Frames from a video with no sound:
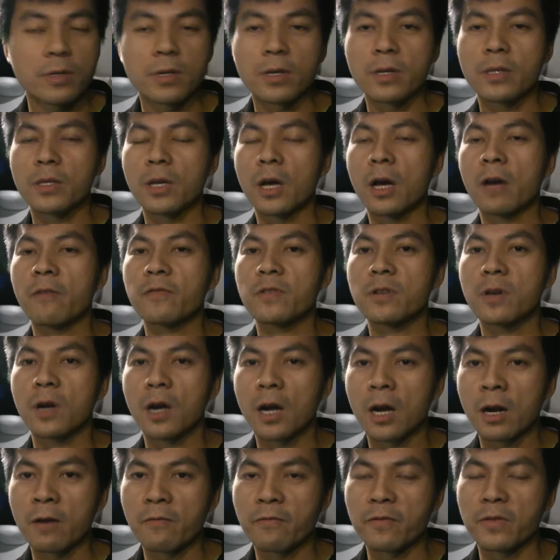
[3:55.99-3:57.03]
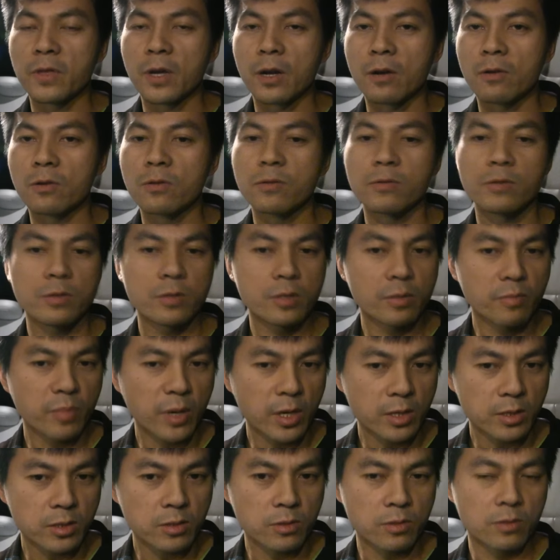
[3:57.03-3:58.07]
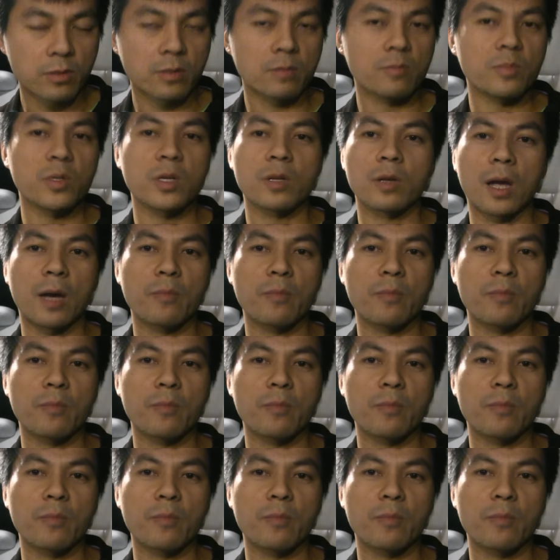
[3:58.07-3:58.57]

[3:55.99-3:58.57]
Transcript: And after half an hour, it depends on the